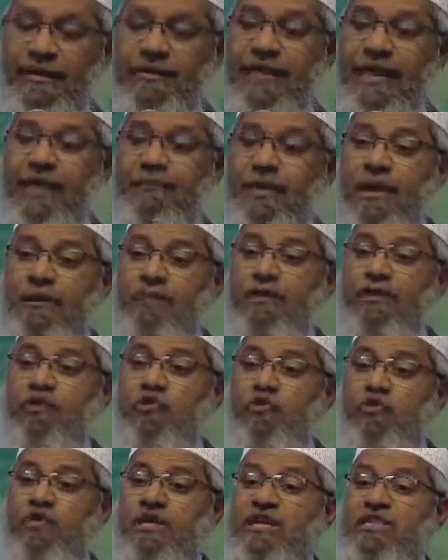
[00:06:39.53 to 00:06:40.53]
they may be
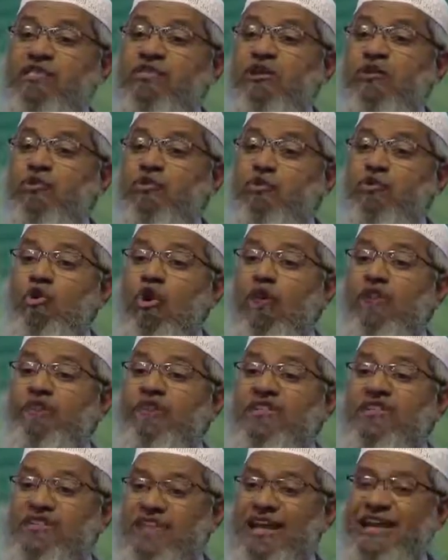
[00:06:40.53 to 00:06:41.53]
using the rule of
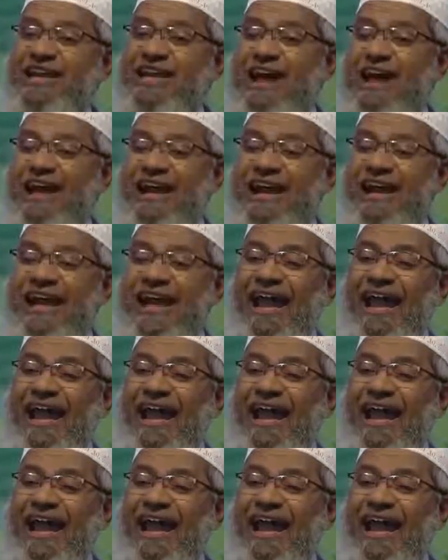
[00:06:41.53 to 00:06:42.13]
the Sharia,